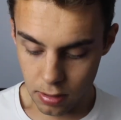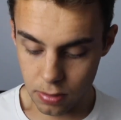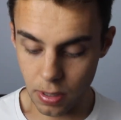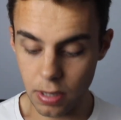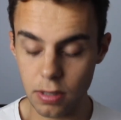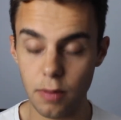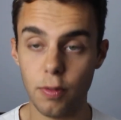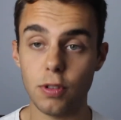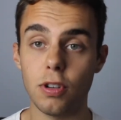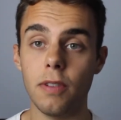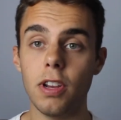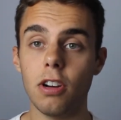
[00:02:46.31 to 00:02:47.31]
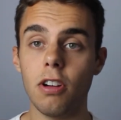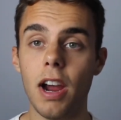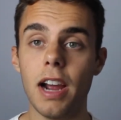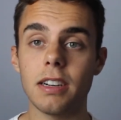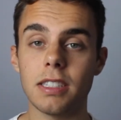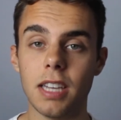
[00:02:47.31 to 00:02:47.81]
So I use it for Trivia
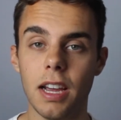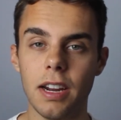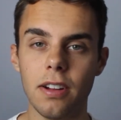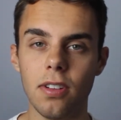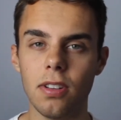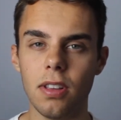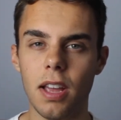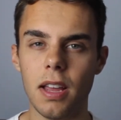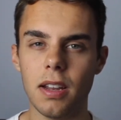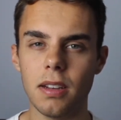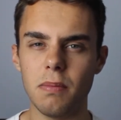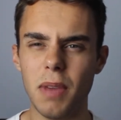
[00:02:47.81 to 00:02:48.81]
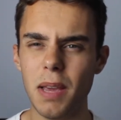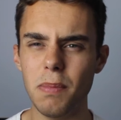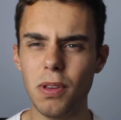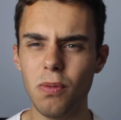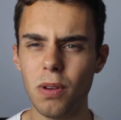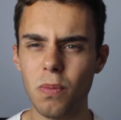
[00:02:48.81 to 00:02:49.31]
Crack, Tidal, and
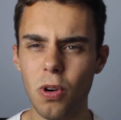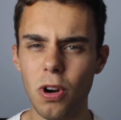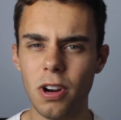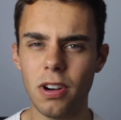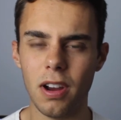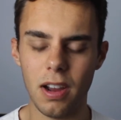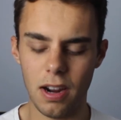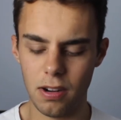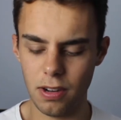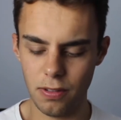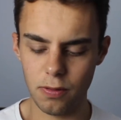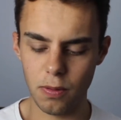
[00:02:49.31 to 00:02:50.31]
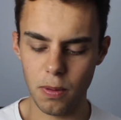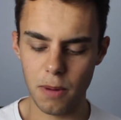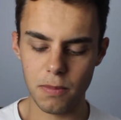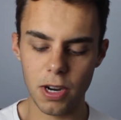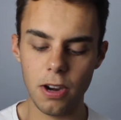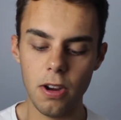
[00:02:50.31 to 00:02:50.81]
maybe one more, I don't even
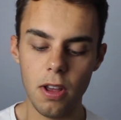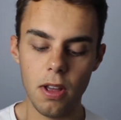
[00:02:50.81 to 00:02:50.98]
remember.